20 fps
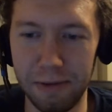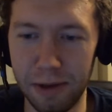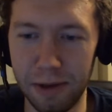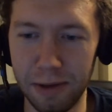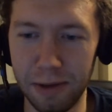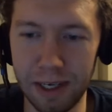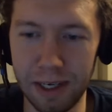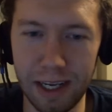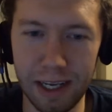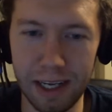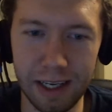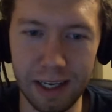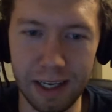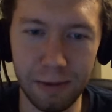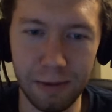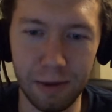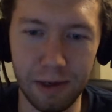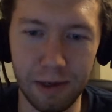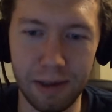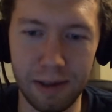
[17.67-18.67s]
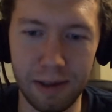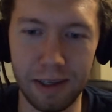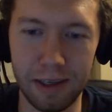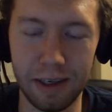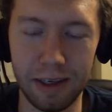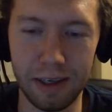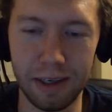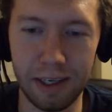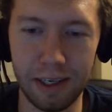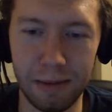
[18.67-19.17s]
Q&A with
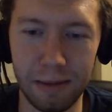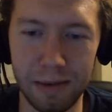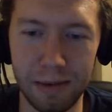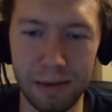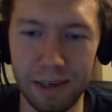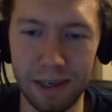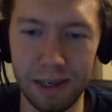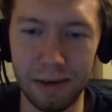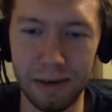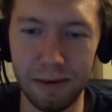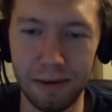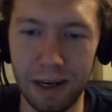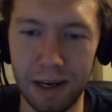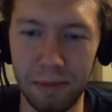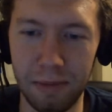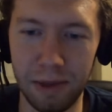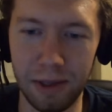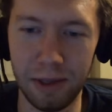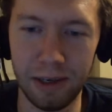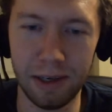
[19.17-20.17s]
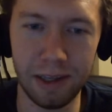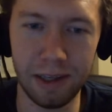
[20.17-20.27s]
game designer Ryan Miller